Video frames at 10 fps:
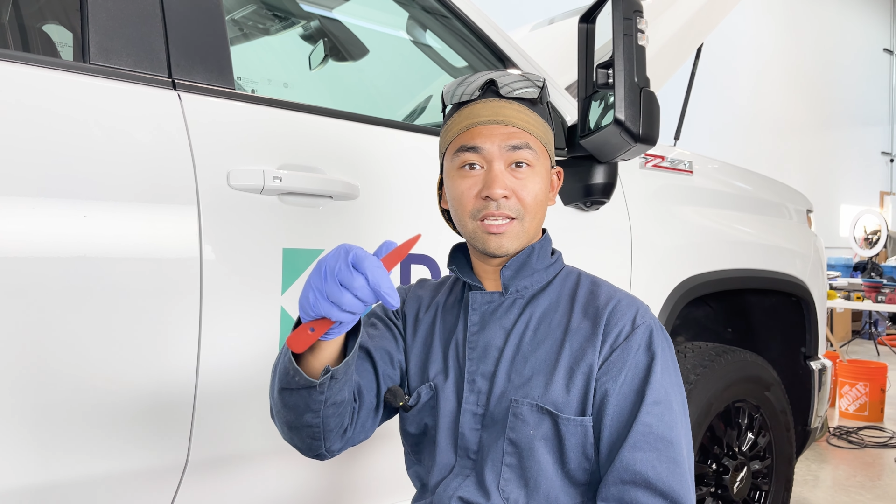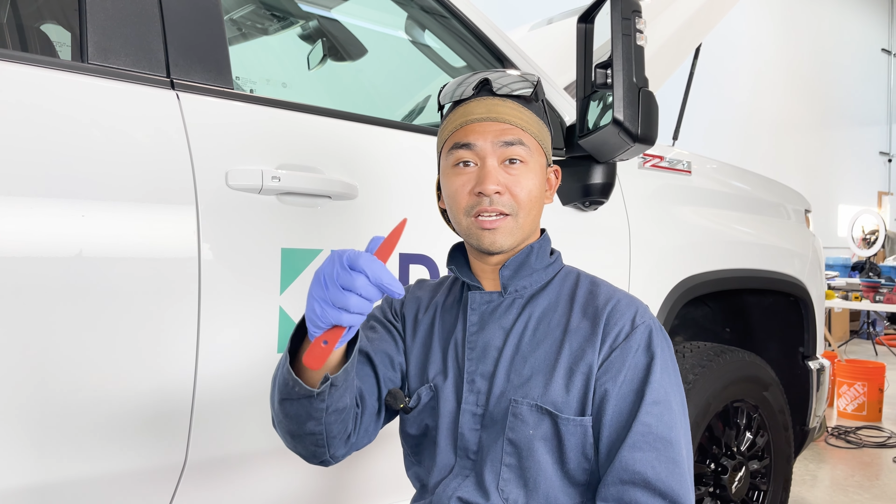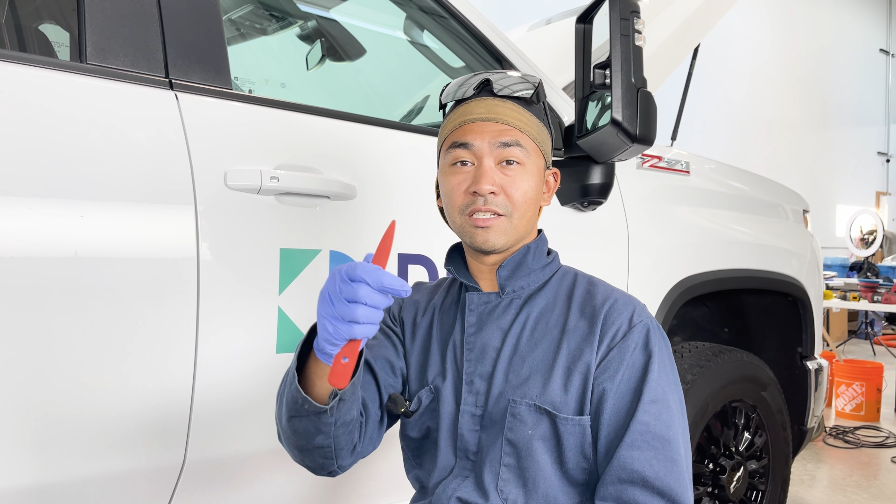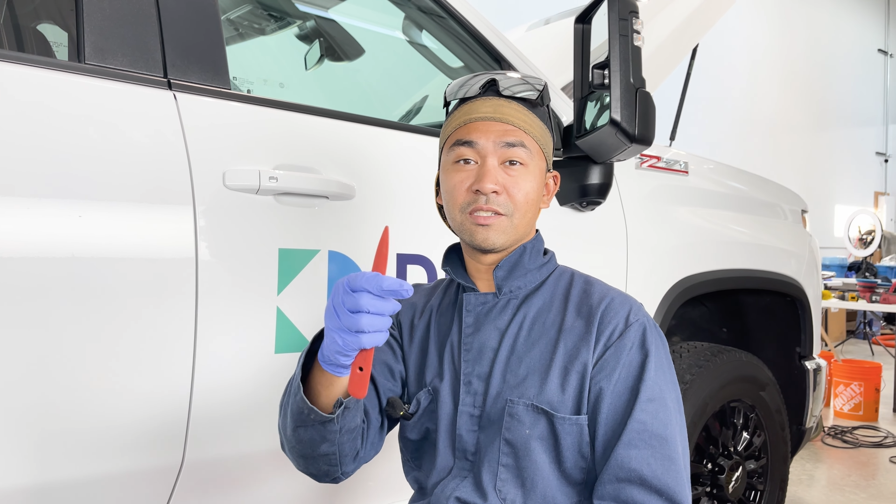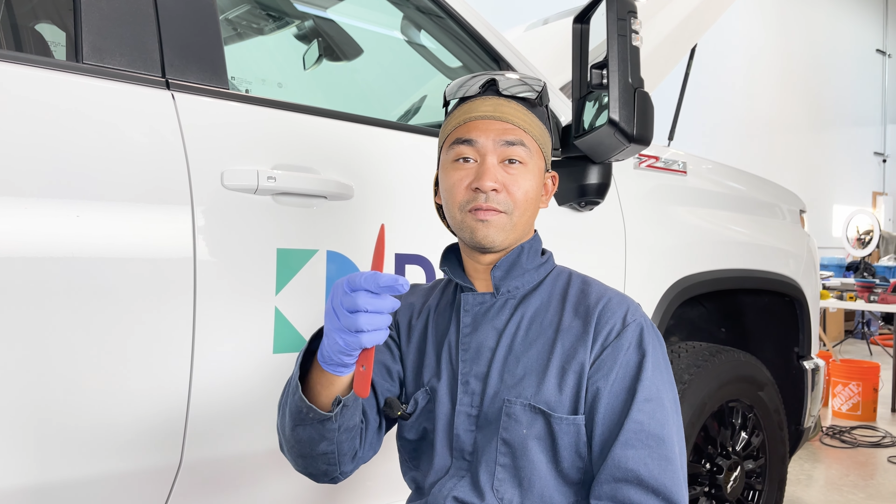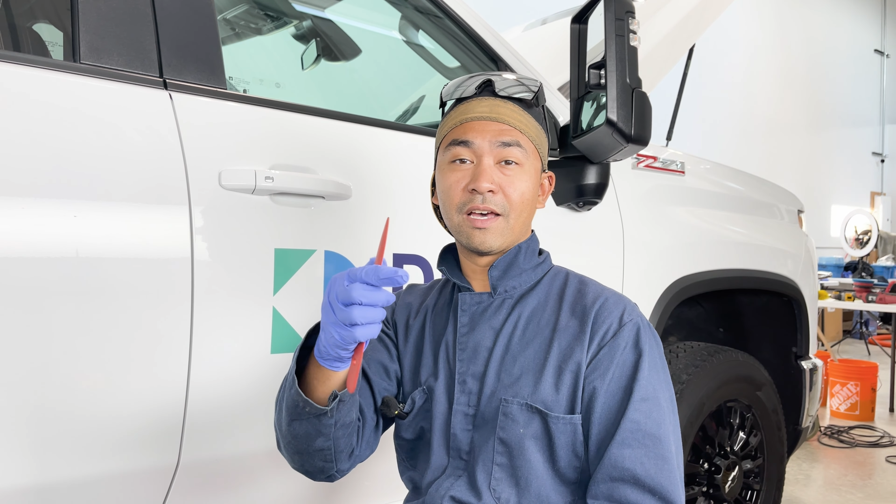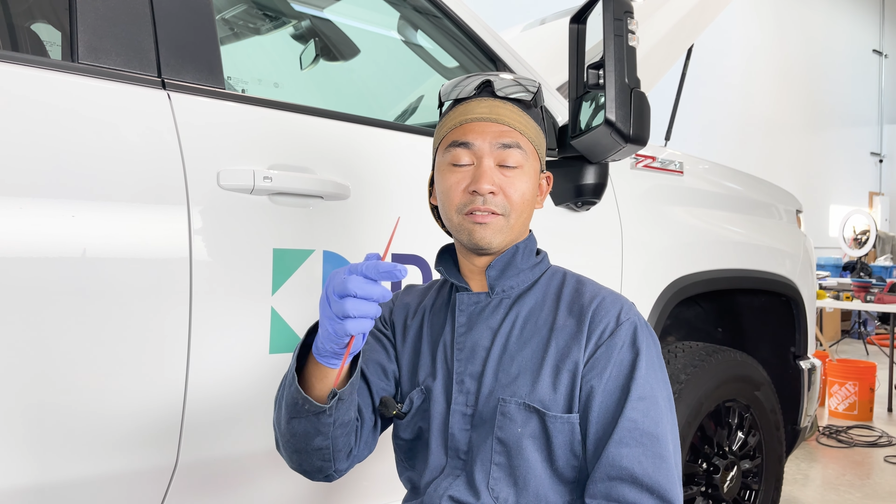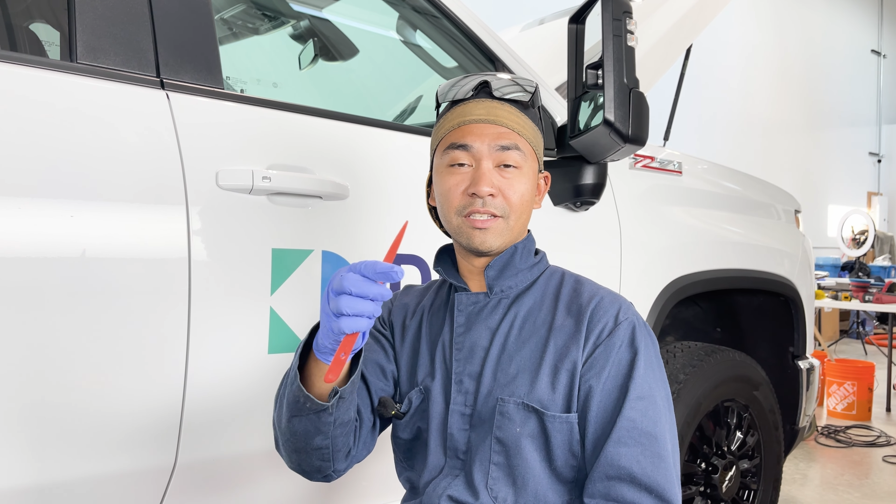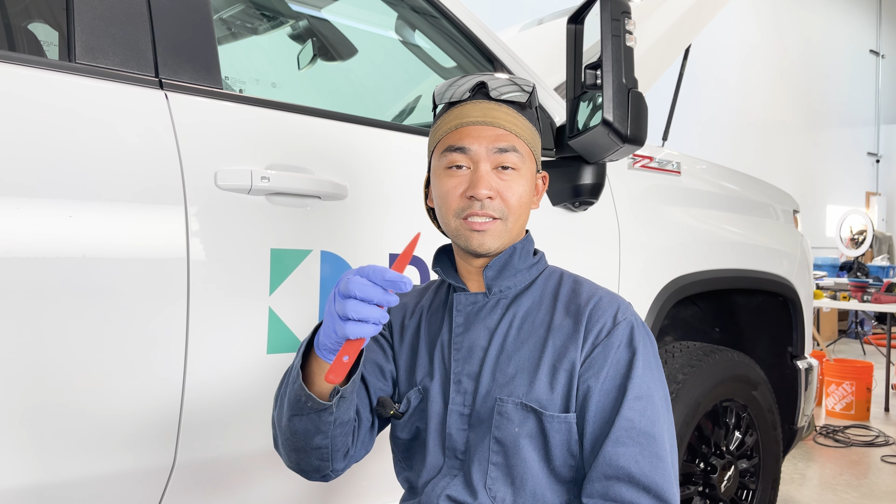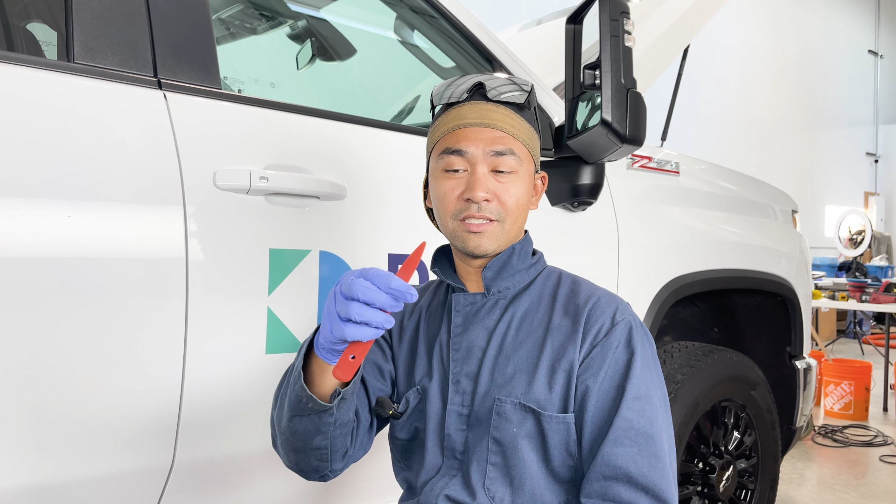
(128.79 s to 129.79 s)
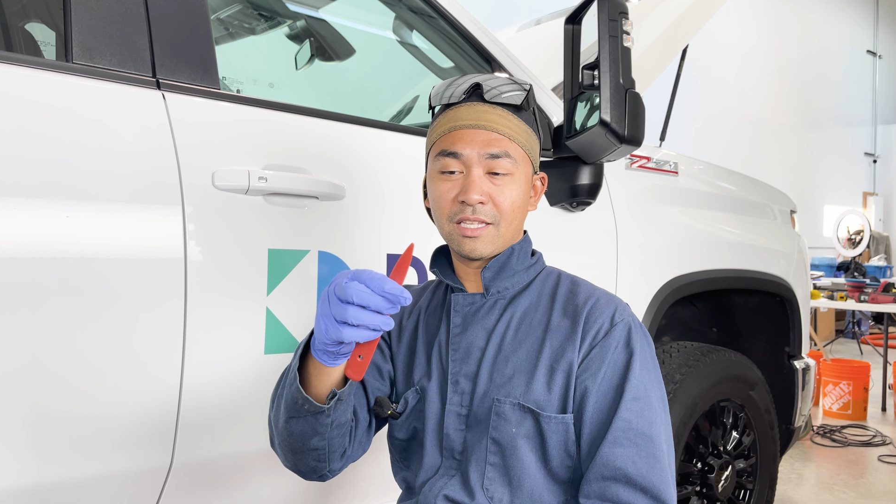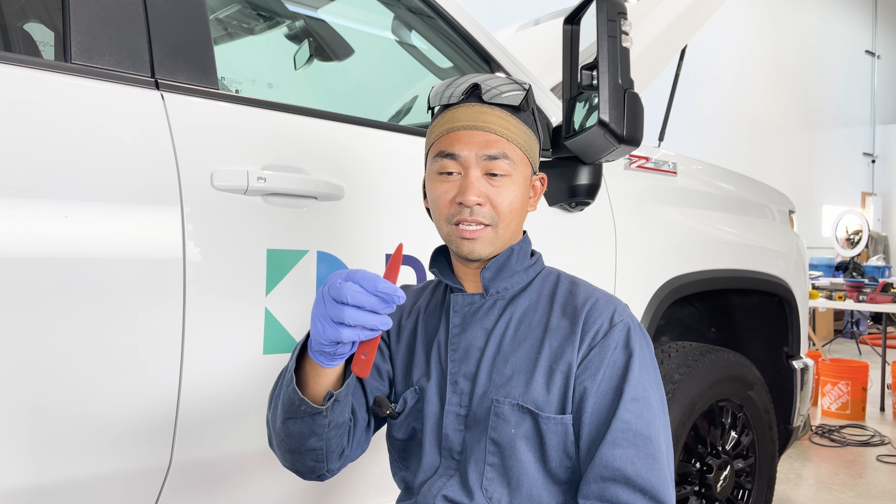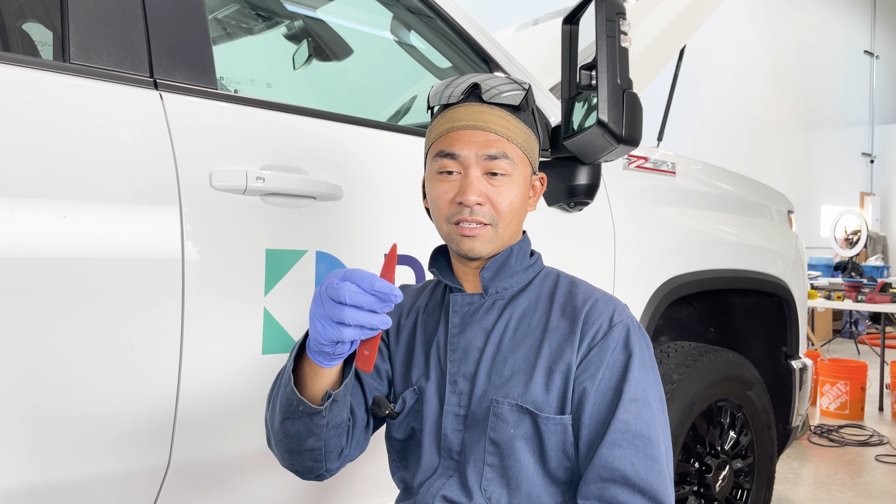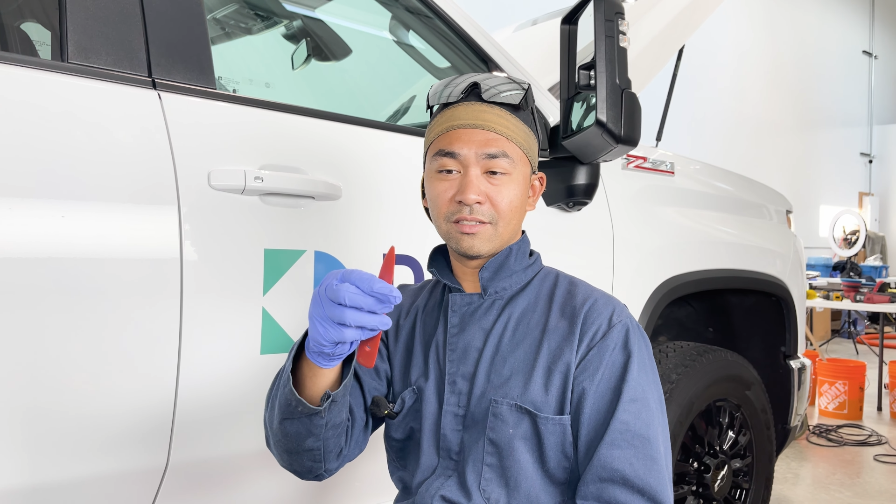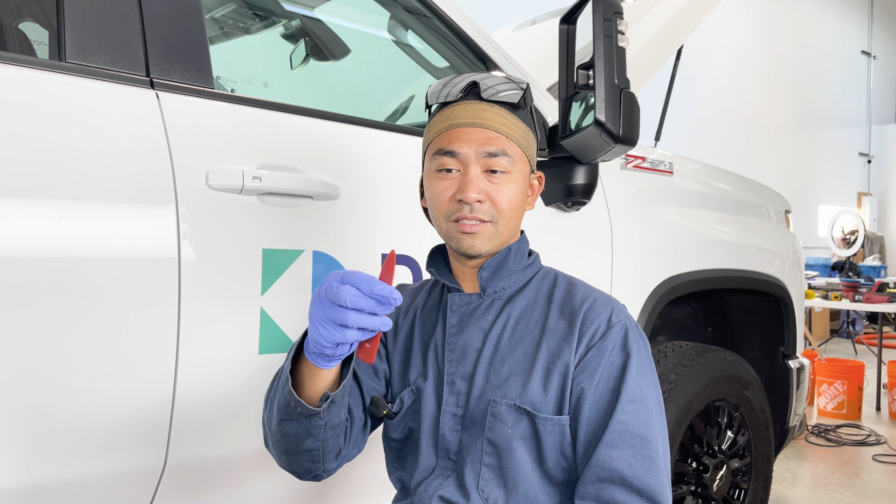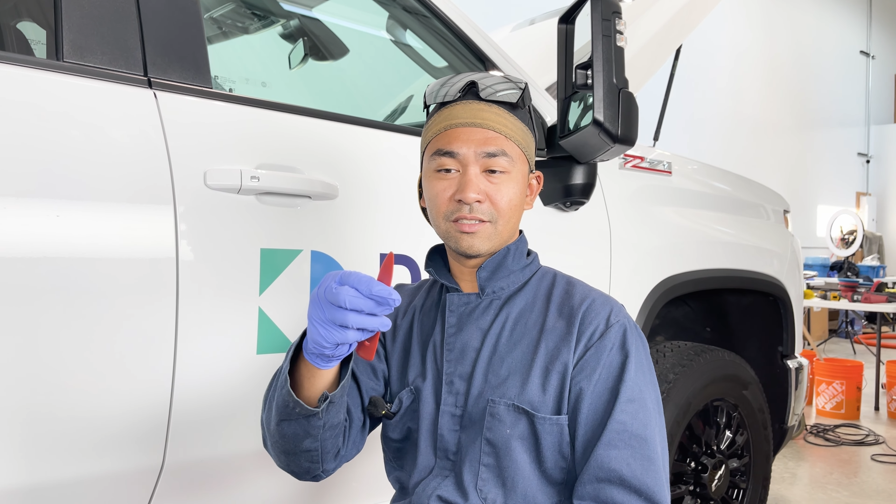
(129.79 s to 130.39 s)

I just found this thing